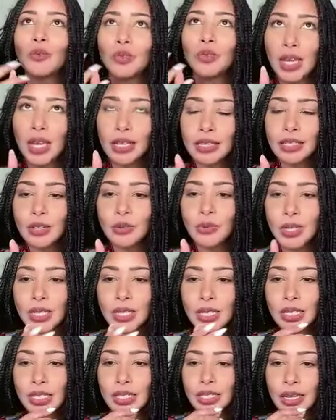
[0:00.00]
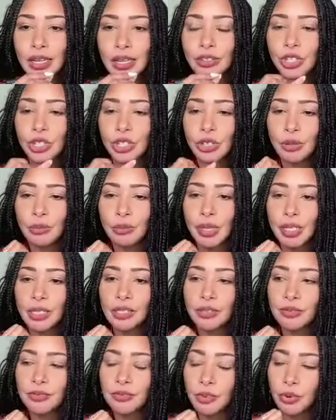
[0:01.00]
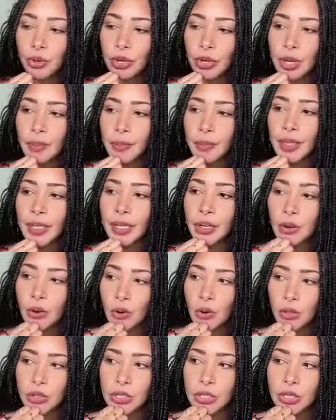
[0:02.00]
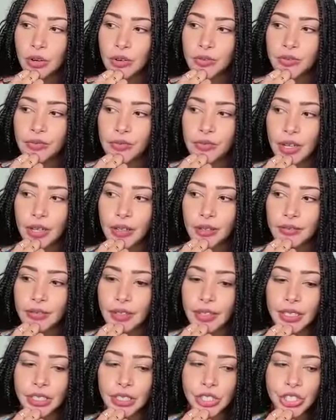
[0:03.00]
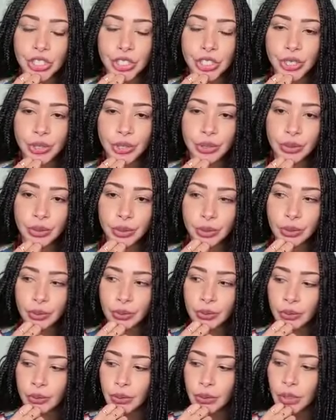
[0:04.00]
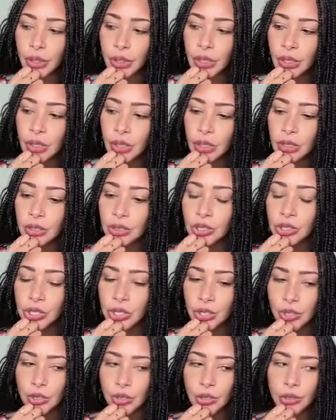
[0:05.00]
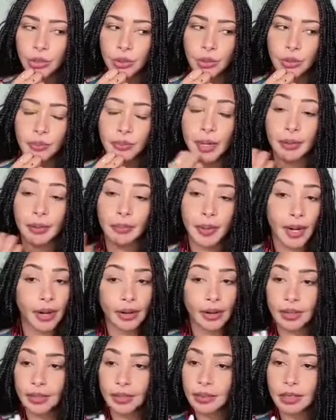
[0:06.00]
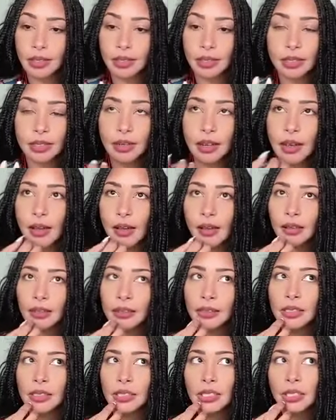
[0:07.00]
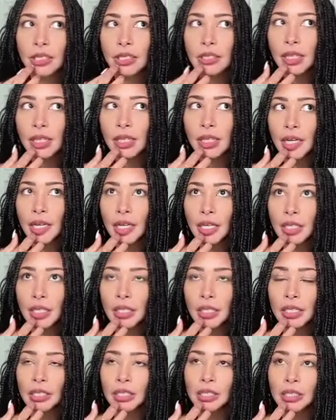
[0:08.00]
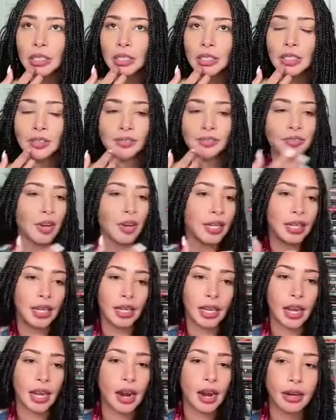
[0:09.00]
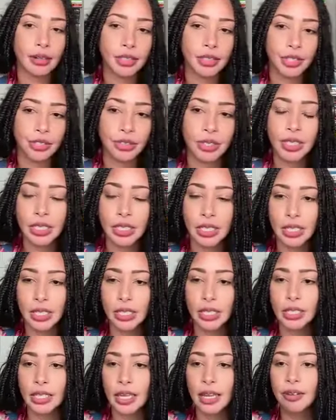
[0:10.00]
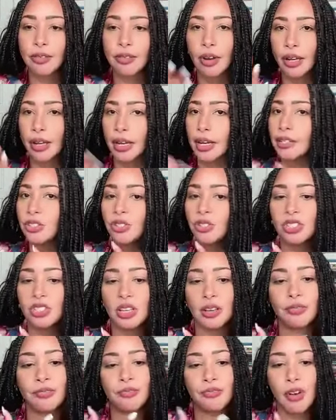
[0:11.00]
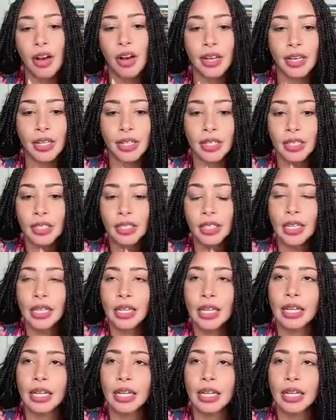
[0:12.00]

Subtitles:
Yes, it was an intentional metaphor, but it also felt very true to my parents and their defining characteristics. And as you say, fire